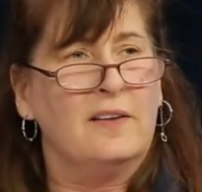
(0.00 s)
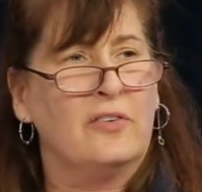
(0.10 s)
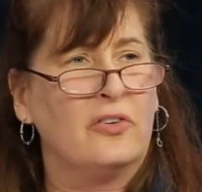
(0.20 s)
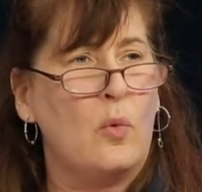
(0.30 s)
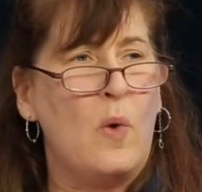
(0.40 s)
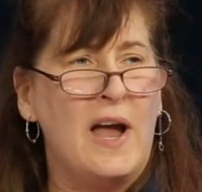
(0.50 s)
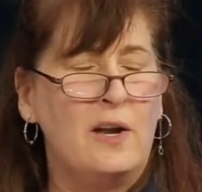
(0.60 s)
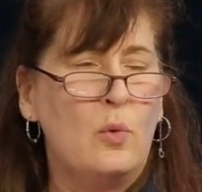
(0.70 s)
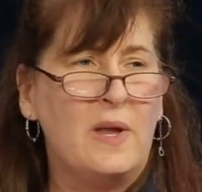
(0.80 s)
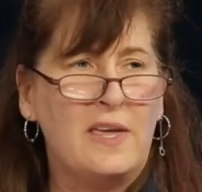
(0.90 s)
So why
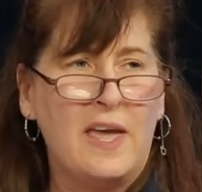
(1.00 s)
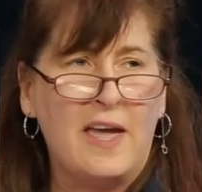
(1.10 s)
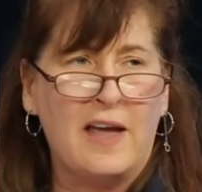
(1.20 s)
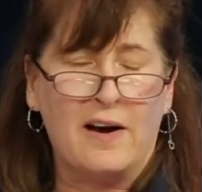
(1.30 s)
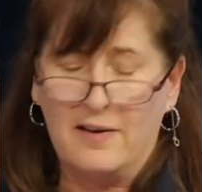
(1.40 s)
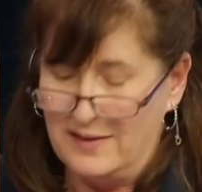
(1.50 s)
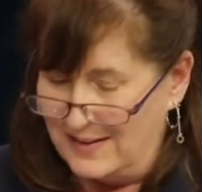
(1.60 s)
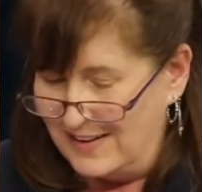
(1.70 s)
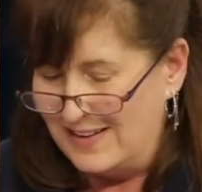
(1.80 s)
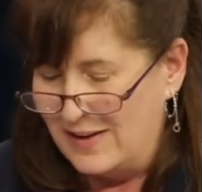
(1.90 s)
do we care?
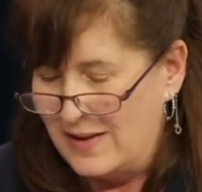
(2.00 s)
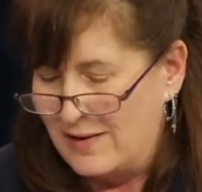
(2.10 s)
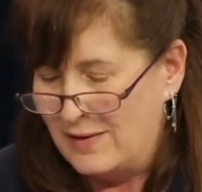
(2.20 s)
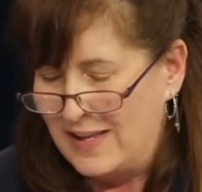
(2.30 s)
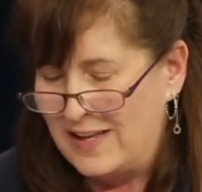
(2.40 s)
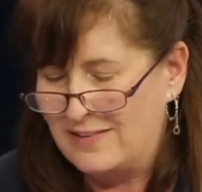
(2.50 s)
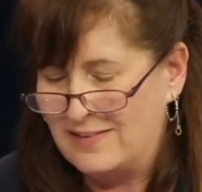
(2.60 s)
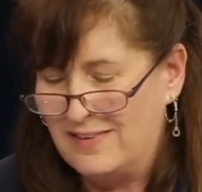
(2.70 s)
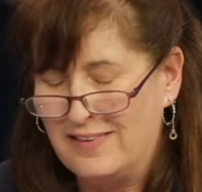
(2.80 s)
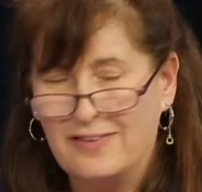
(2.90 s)

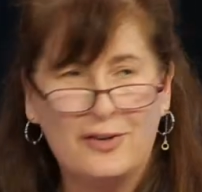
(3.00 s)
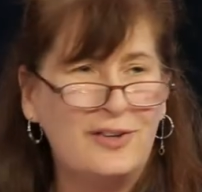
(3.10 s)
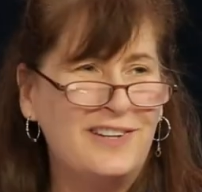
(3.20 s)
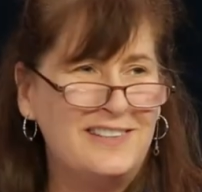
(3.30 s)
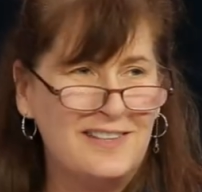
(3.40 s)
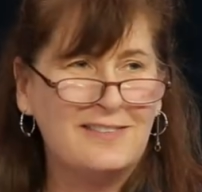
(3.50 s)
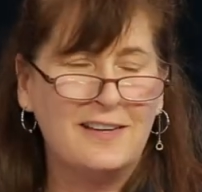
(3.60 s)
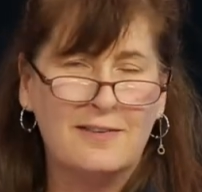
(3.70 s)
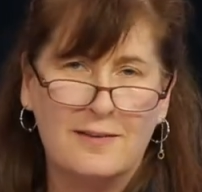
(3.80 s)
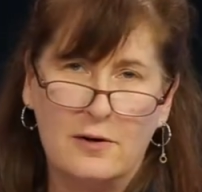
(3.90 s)
It's certainly
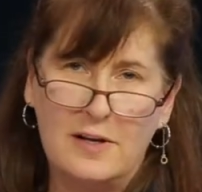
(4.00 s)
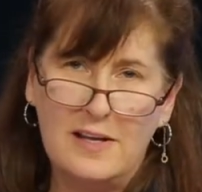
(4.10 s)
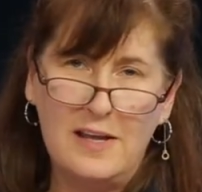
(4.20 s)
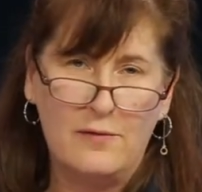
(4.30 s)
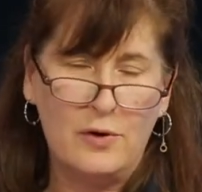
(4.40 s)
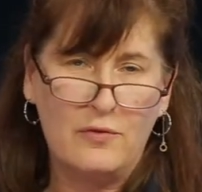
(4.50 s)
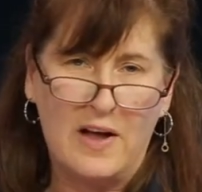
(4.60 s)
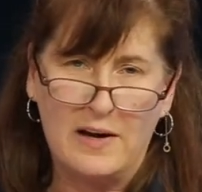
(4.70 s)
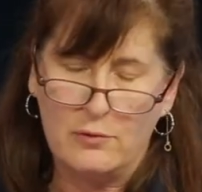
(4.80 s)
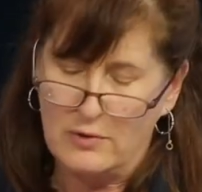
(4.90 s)
disconcerting if you
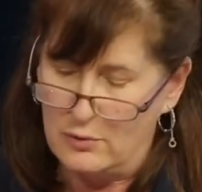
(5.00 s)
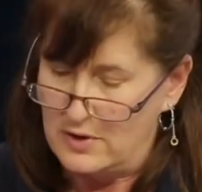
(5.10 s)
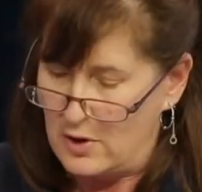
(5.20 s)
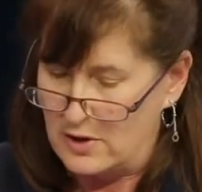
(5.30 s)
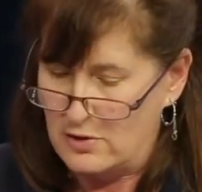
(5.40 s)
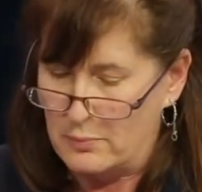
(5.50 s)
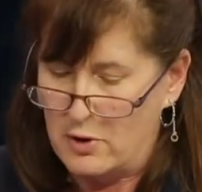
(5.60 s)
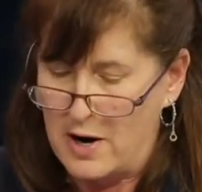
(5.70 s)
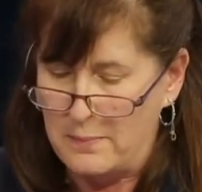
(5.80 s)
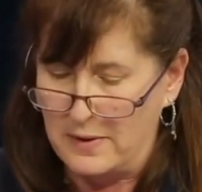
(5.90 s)
find a rodent on your
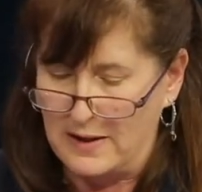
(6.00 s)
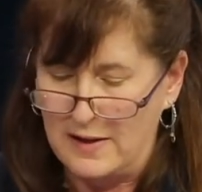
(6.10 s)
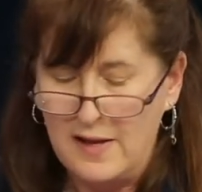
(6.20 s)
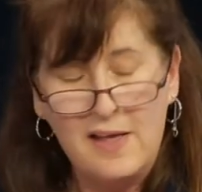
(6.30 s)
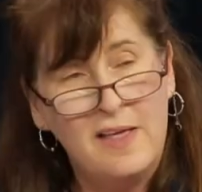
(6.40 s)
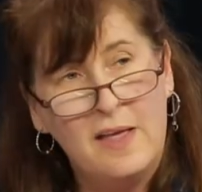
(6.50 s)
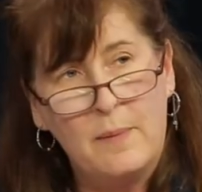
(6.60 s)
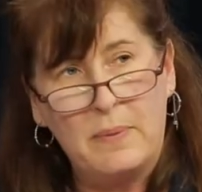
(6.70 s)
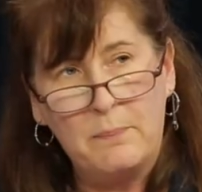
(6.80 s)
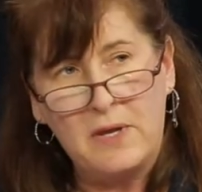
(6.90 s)
property,
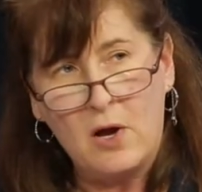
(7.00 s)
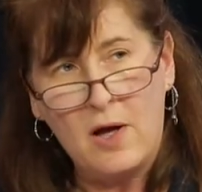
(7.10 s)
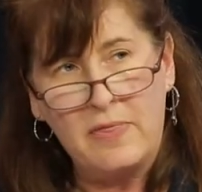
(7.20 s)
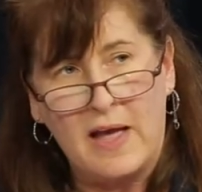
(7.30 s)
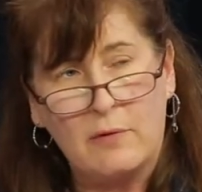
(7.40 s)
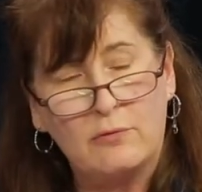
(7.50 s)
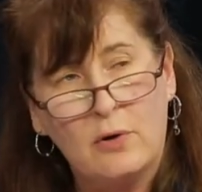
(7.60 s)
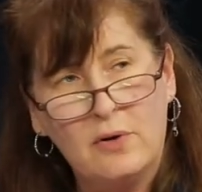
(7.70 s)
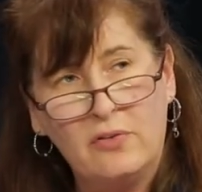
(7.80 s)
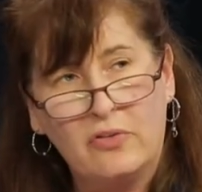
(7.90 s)
but beyond that,
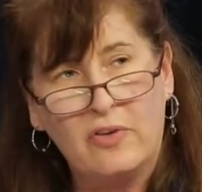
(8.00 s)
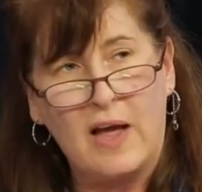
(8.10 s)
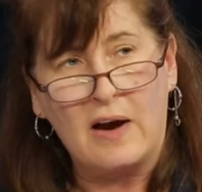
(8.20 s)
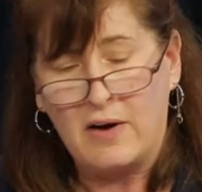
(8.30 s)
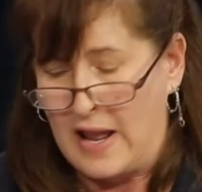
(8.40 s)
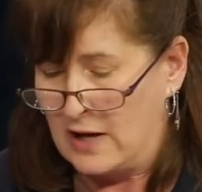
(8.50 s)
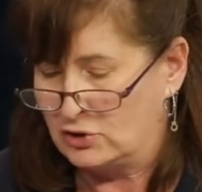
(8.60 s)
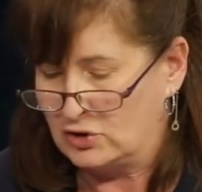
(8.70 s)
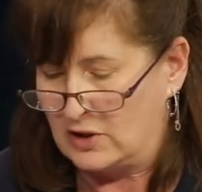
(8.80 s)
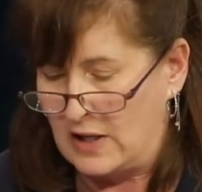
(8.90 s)
rodents are
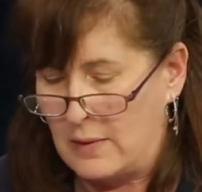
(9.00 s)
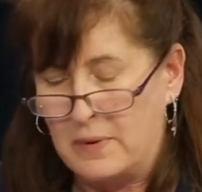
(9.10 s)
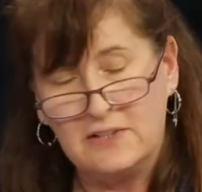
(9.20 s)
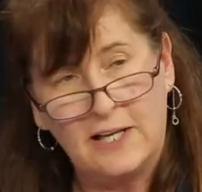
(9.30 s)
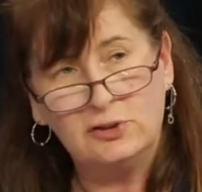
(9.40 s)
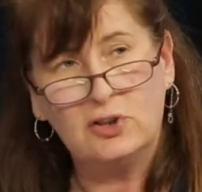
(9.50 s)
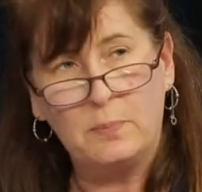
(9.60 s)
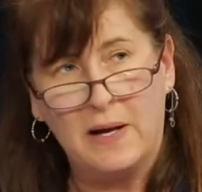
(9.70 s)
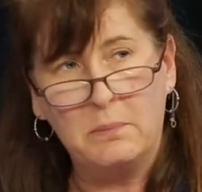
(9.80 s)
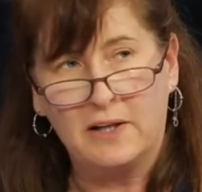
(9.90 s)
actually a potential
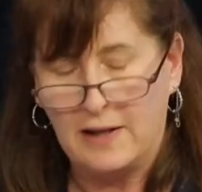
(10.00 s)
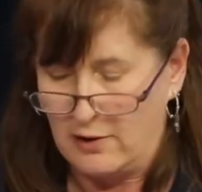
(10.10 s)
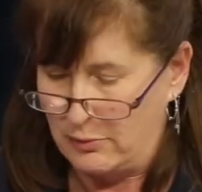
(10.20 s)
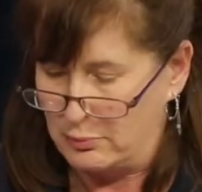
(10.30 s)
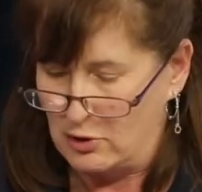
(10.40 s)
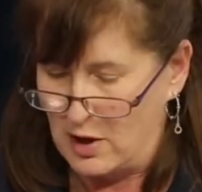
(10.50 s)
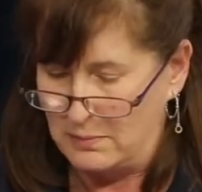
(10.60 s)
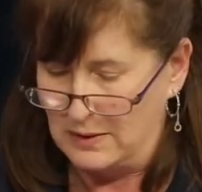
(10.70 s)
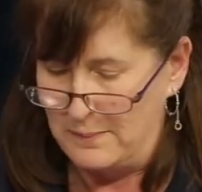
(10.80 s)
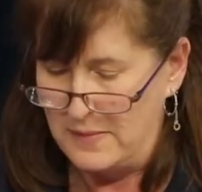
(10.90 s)
public health
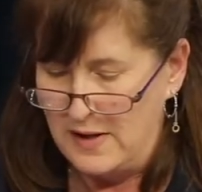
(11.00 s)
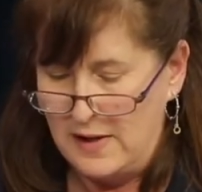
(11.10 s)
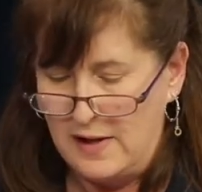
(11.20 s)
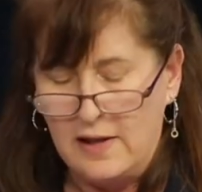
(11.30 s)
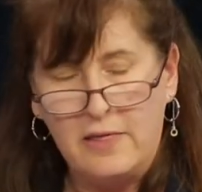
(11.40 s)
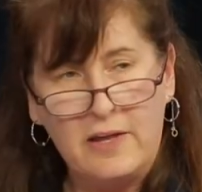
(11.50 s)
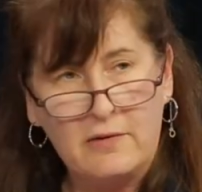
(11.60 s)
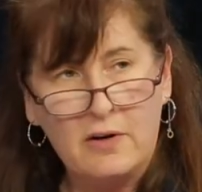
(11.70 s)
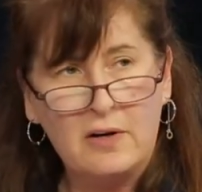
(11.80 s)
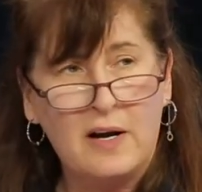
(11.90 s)
problem.
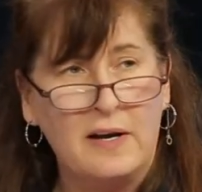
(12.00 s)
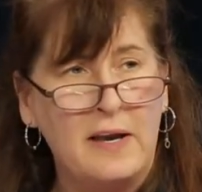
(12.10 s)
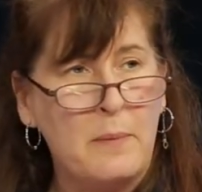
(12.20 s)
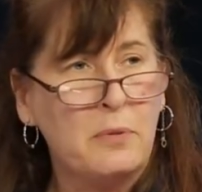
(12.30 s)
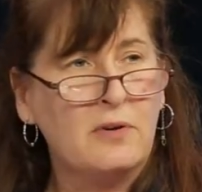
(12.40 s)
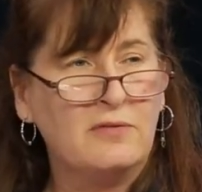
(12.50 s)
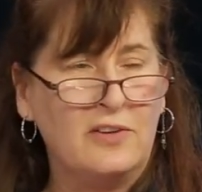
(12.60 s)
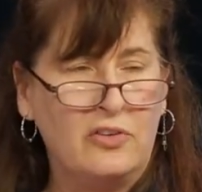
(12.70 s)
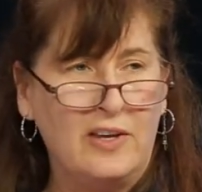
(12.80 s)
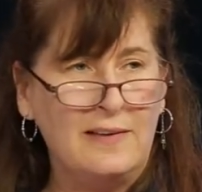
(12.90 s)
There are a number of
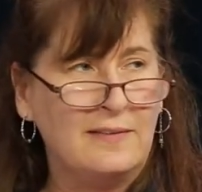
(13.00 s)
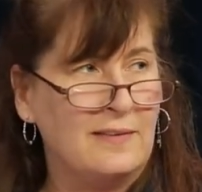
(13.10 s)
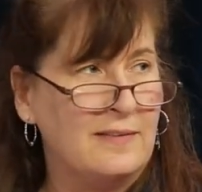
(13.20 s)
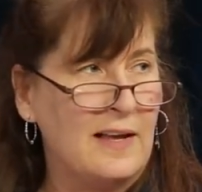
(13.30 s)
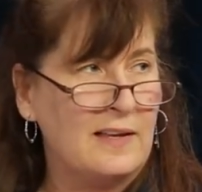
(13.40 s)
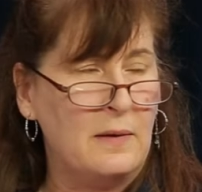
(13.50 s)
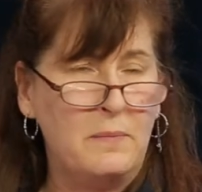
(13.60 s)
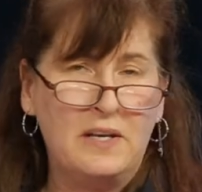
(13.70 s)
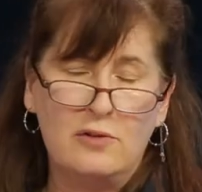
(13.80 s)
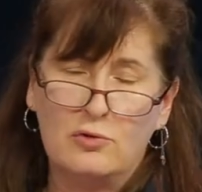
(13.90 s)
diseases that can
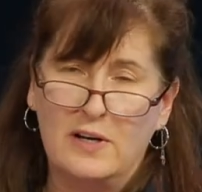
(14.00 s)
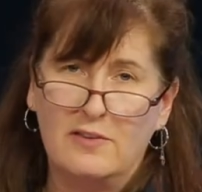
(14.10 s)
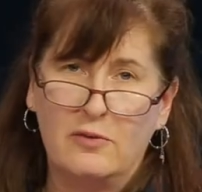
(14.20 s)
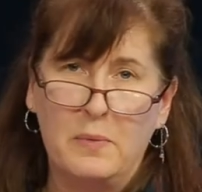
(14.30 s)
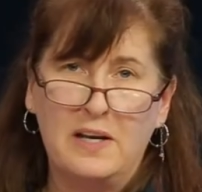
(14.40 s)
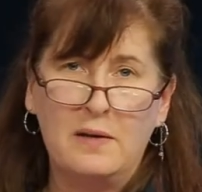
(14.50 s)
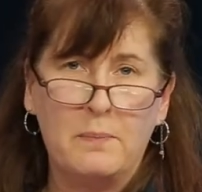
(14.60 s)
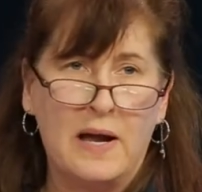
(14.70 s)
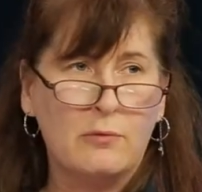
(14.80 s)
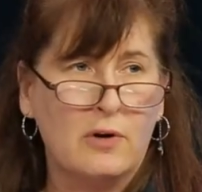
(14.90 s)
be transmitted
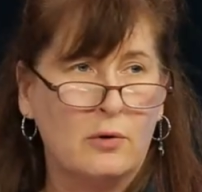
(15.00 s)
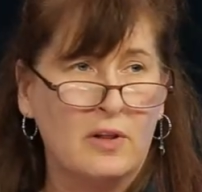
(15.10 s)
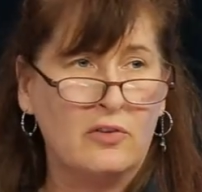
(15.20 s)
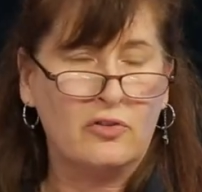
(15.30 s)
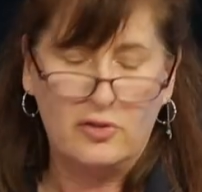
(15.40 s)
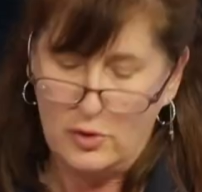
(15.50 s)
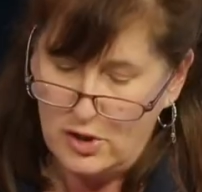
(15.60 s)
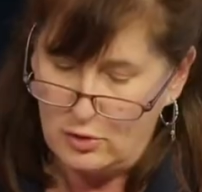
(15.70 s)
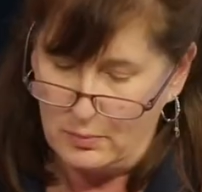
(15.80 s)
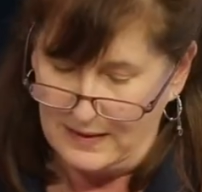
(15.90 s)
by rodents to
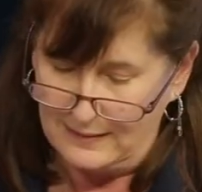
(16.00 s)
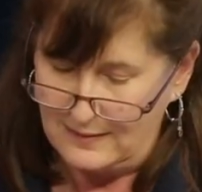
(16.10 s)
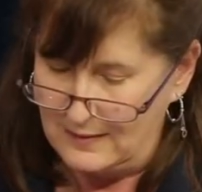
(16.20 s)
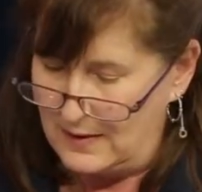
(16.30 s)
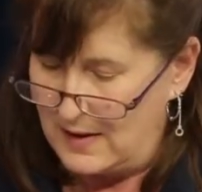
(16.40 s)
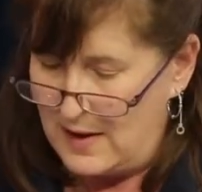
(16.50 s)
humans.